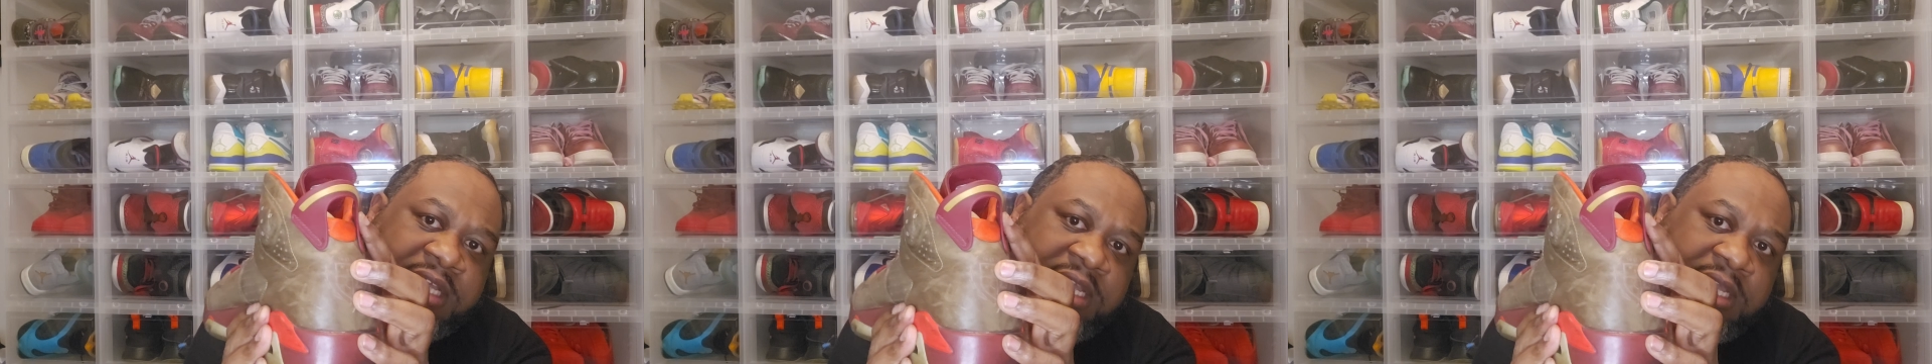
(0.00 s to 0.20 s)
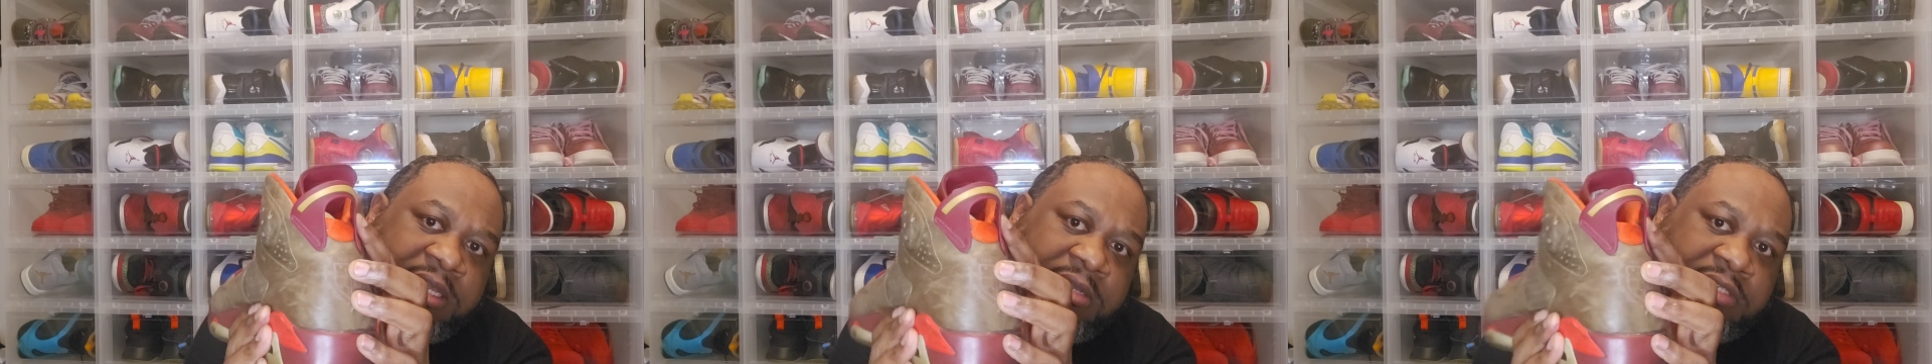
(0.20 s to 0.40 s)
the
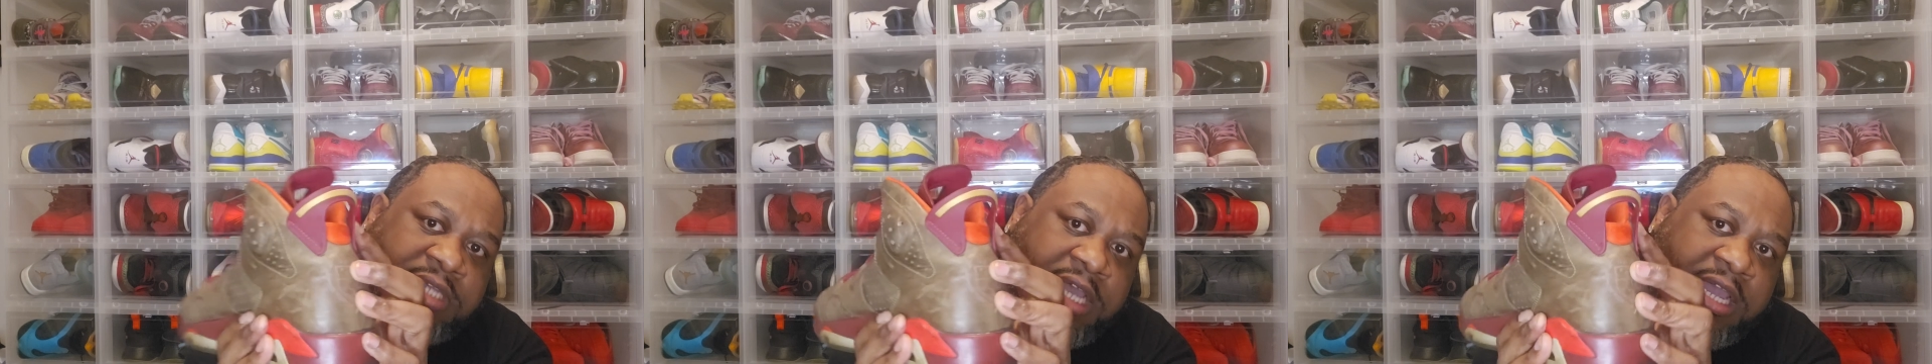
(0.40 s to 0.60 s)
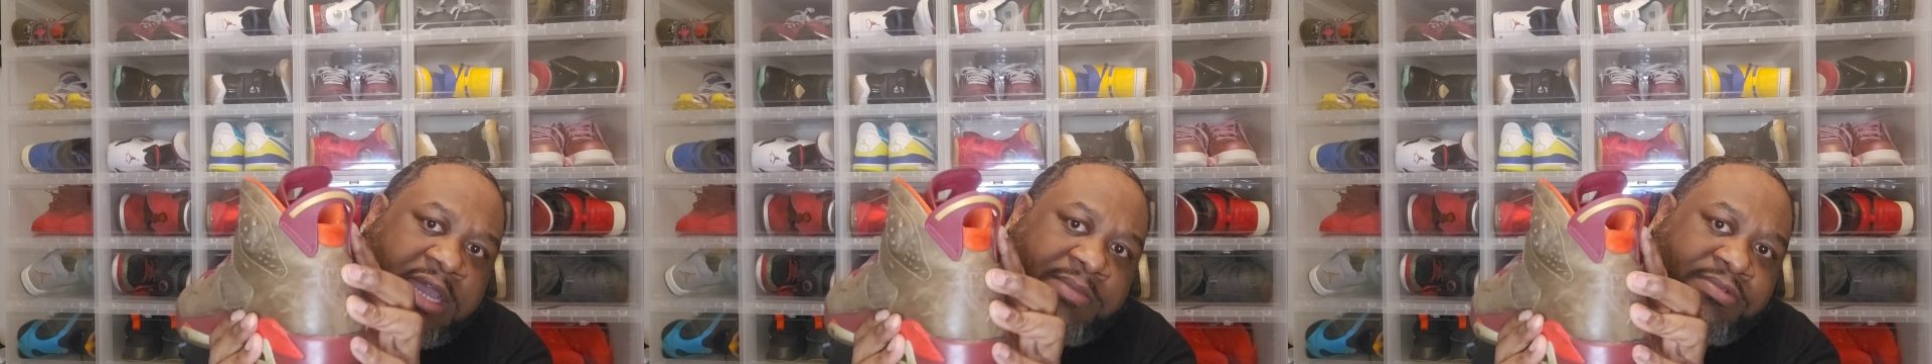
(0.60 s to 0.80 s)
heel
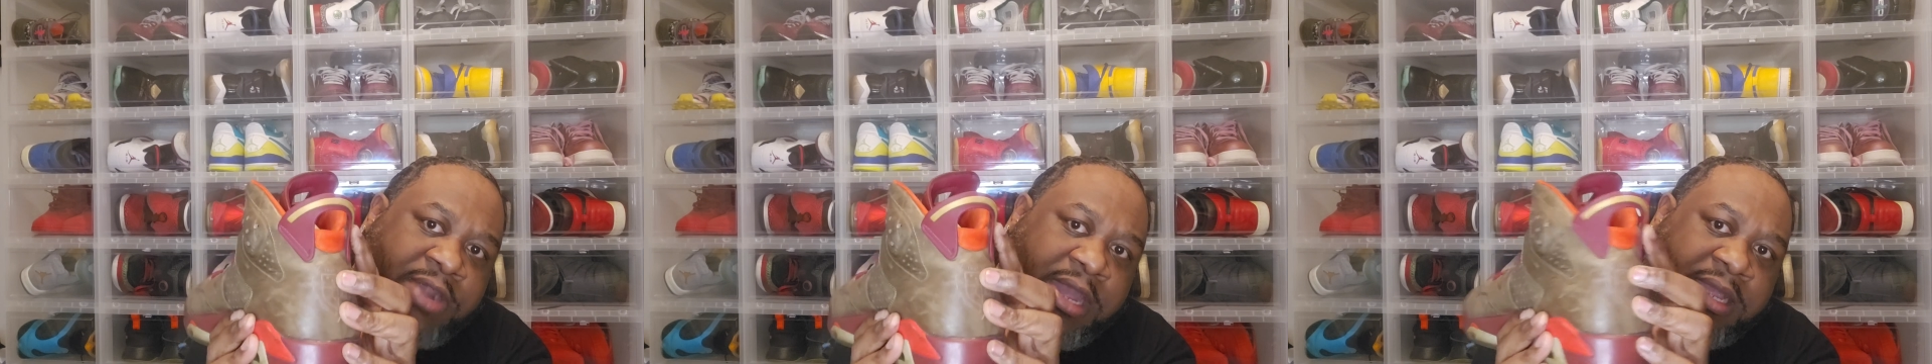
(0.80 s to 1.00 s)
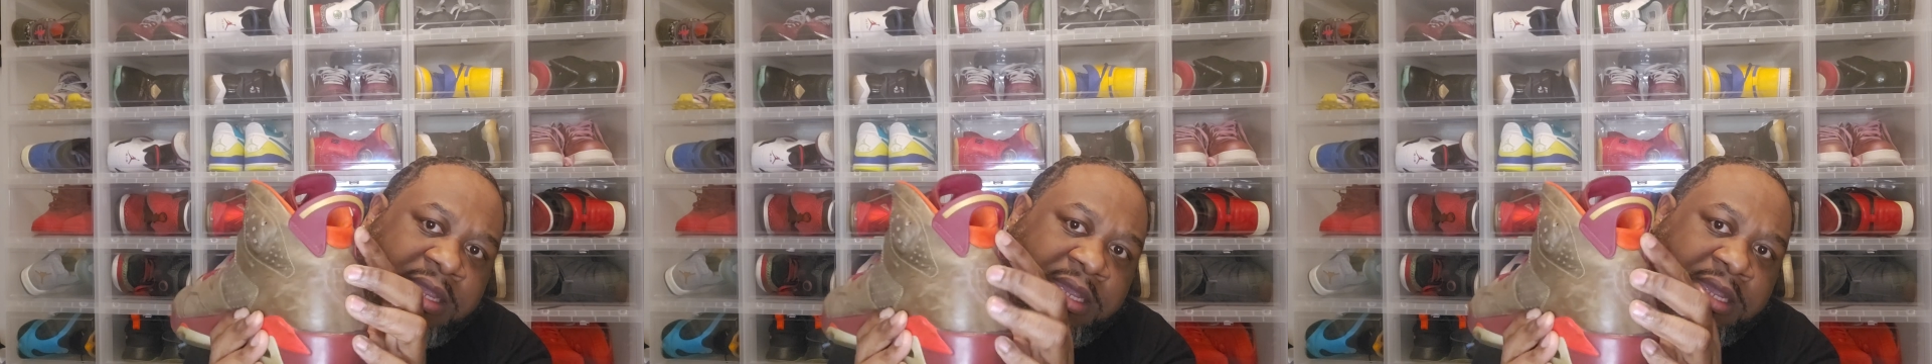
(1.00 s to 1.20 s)
tab
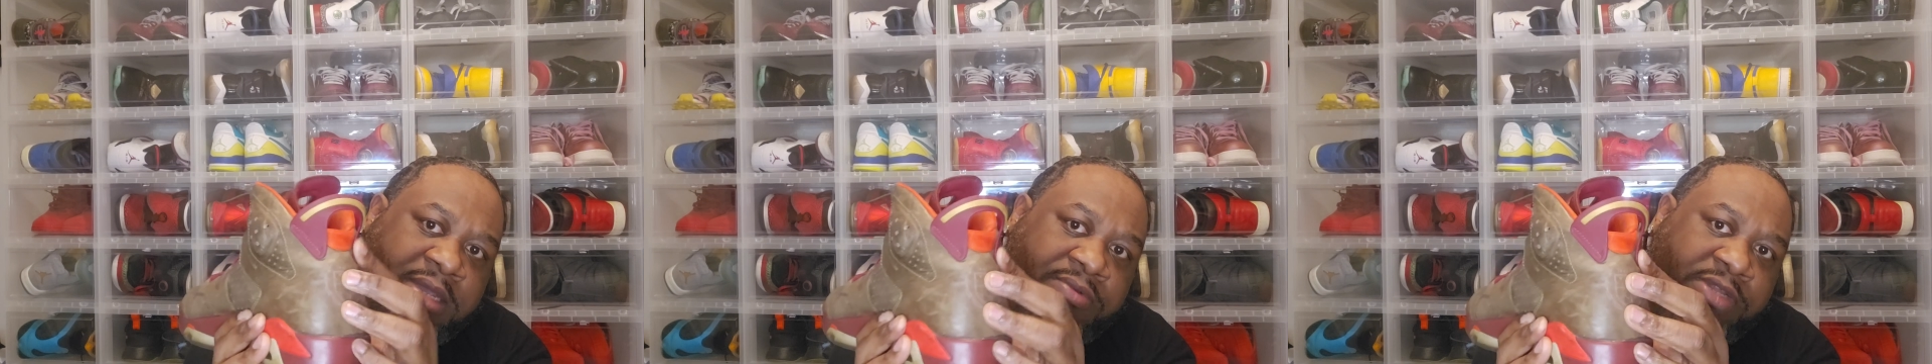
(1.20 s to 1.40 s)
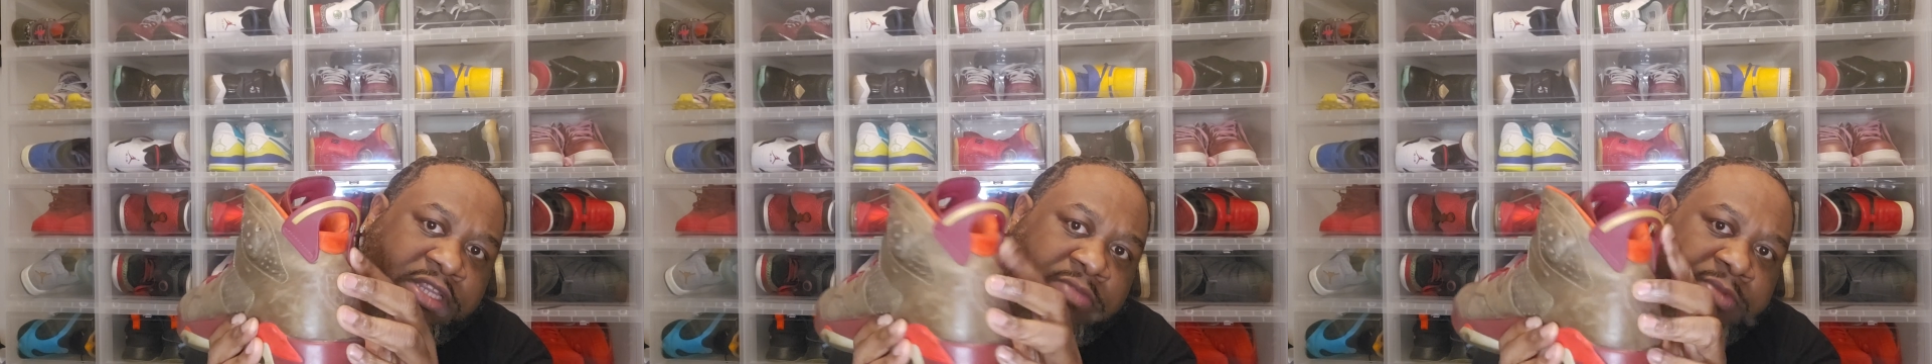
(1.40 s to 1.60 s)
right here
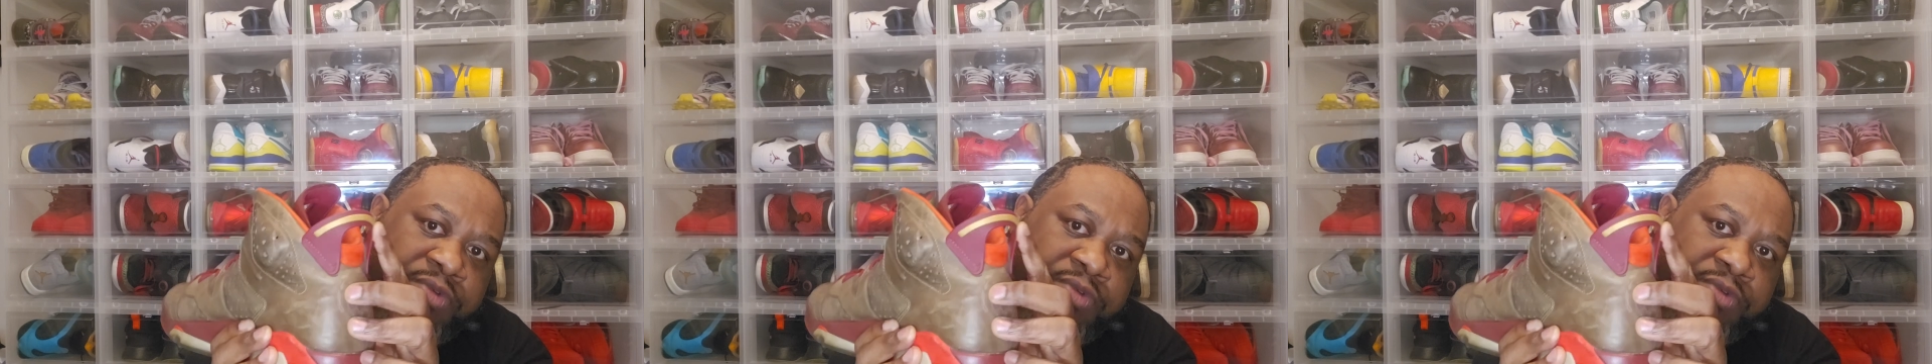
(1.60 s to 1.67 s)
with the